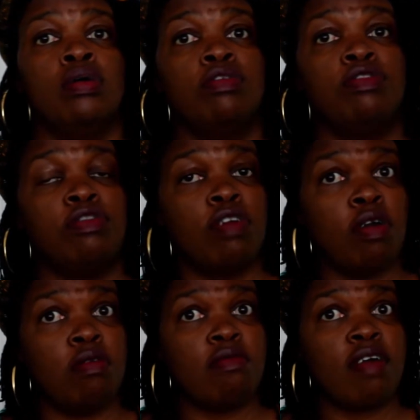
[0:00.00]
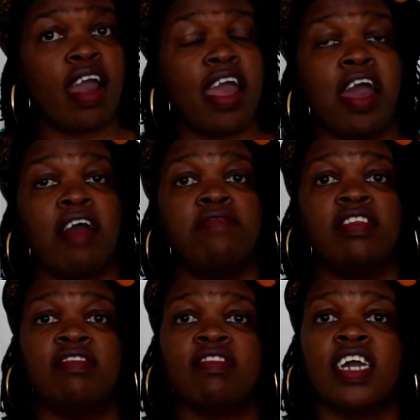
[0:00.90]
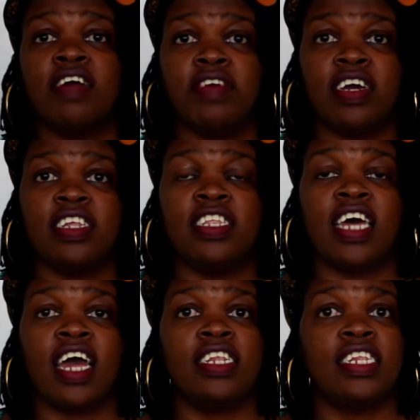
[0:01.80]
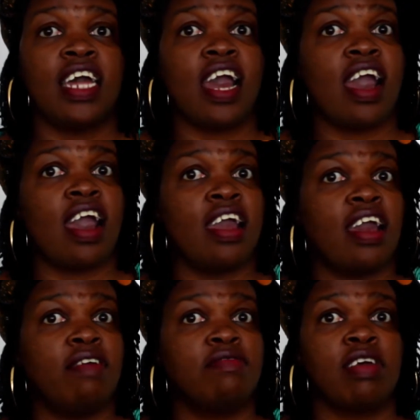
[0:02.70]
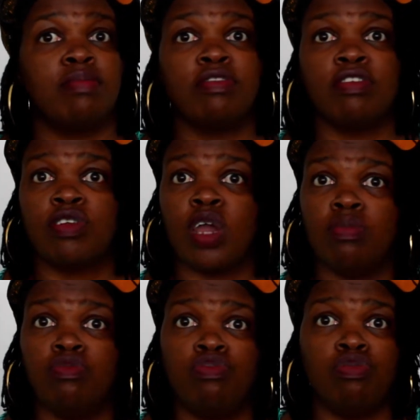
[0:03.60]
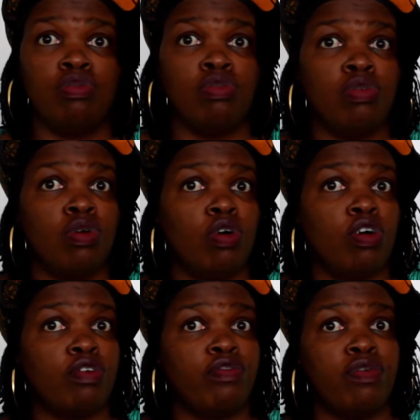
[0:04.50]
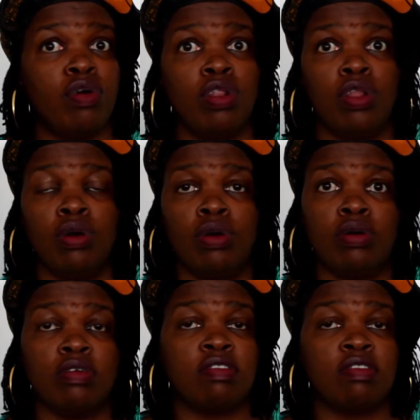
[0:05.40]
So, I have discovered that I have subscribed to or follow